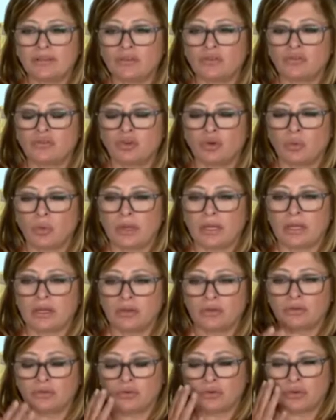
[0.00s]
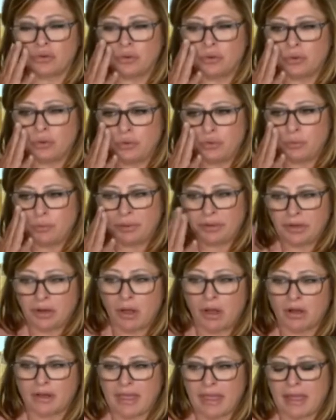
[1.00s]
doing to
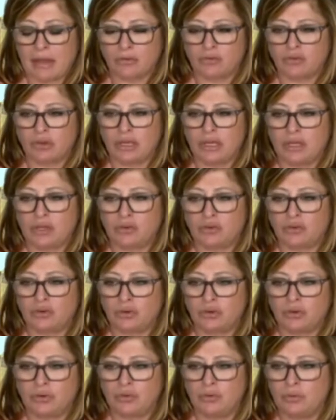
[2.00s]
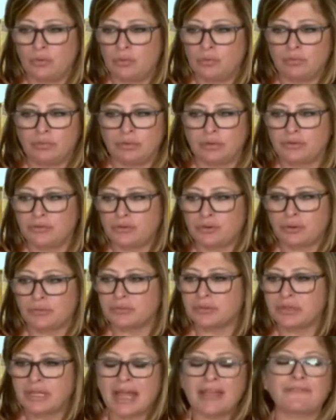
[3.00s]
Pinal County, to sort
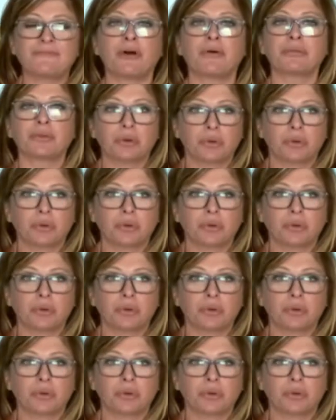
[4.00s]
of life on the